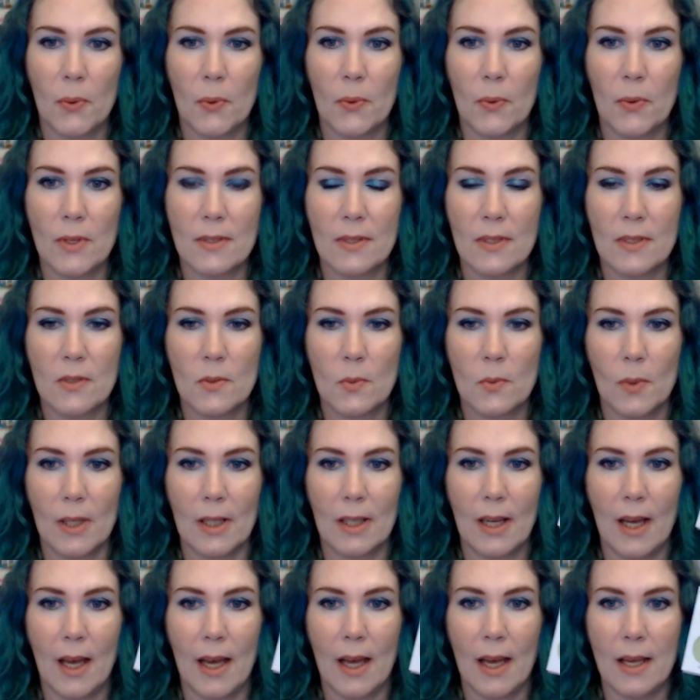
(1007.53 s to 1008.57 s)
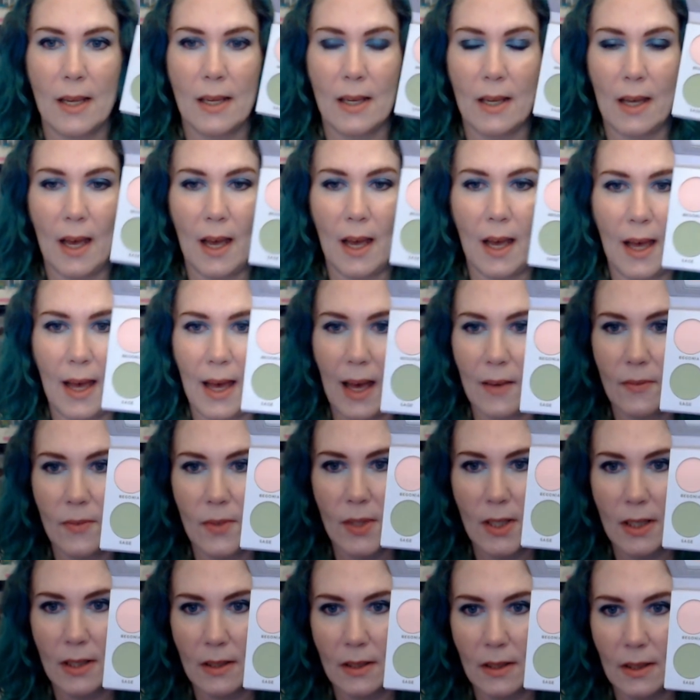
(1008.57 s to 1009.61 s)
this is one I
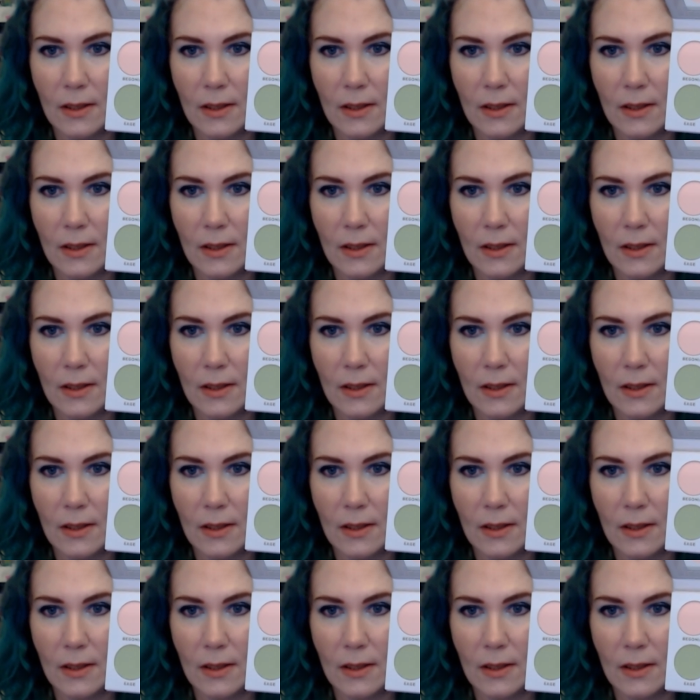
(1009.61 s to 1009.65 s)
haven't,